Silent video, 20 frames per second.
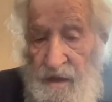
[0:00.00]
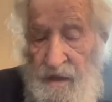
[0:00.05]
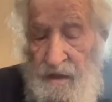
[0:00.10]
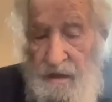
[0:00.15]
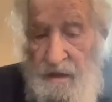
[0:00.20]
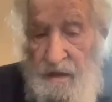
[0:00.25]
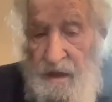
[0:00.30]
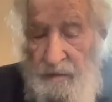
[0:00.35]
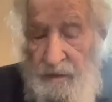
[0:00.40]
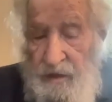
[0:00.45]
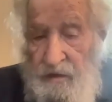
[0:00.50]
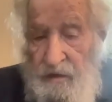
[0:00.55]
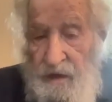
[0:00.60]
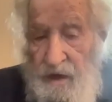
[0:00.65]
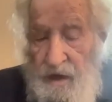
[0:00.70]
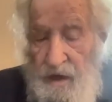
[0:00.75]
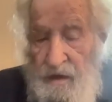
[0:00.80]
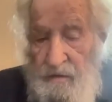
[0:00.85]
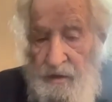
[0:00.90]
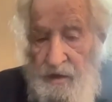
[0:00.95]
the
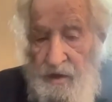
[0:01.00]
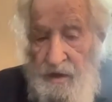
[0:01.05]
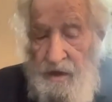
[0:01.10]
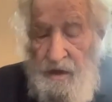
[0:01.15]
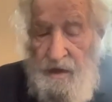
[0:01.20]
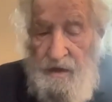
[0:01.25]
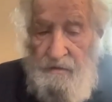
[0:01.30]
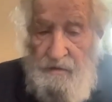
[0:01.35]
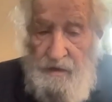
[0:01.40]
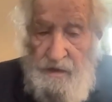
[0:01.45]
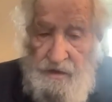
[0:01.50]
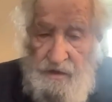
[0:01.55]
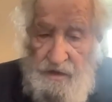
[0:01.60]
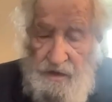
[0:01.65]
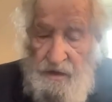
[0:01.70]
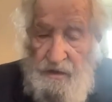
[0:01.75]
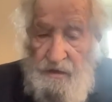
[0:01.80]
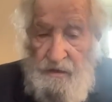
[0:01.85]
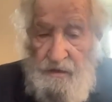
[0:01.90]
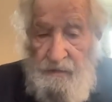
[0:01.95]
Democratic Party, which
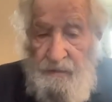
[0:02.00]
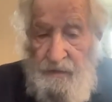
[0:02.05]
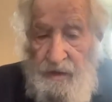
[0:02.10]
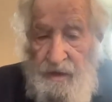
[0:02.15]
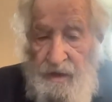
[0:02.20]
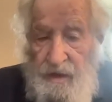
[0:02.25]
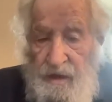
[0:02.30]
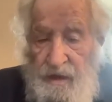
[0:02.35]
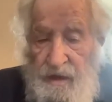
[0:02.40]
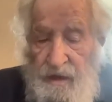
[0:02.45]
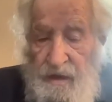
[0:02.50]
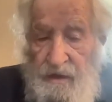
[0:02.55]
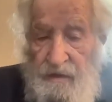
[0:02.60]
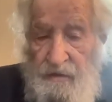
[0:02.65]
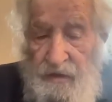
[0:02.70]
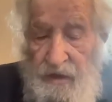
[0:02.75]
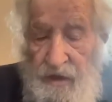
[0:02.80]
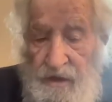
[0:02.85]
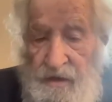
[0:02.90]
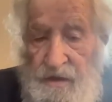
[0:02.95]
still
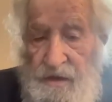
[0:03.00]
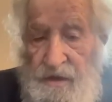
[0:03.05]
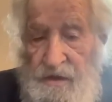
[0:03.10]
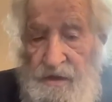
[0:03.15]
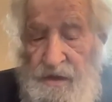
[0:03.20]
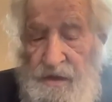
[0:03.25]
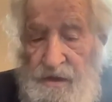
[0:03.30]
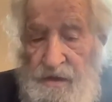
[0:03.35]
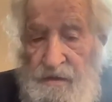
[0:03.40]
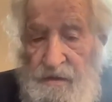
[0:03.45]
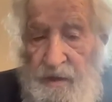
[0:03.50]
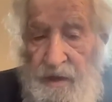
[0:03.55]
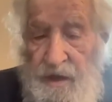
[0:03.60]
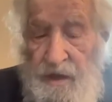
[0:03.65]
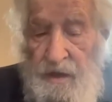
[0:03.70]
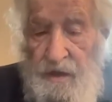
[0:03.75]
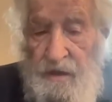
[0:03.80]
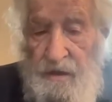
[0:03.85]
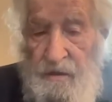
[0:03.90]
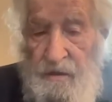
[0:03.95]
functions as a political